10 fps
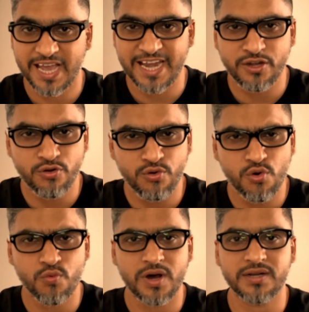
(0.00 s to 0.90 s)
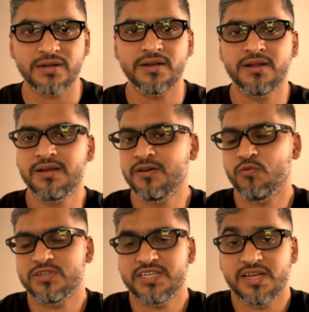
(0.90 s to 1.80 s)
and no one
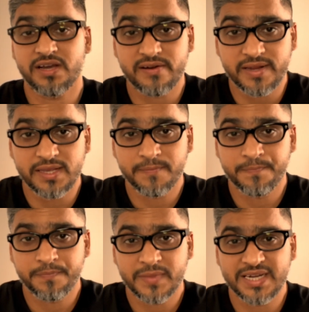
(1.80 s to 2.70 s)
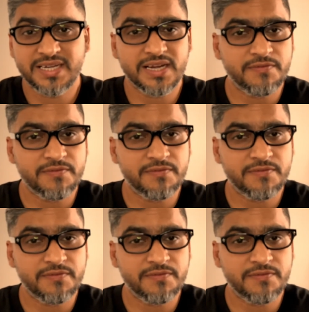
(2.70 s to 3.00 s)
was in a hurry. It didn't